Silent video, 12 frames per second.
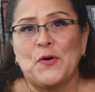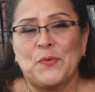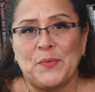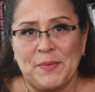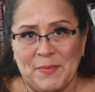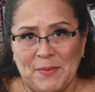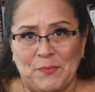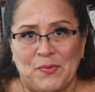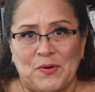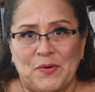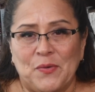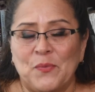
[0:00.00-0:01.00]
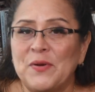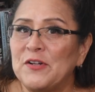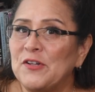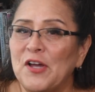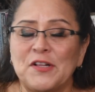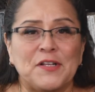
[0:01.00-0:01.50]
Remember, we're
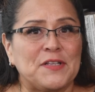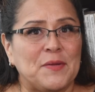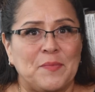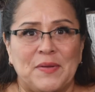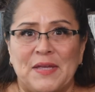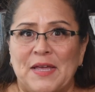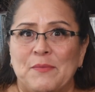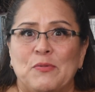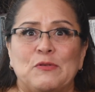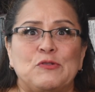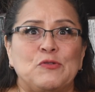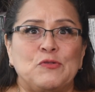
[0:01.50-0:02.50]
not going to be able to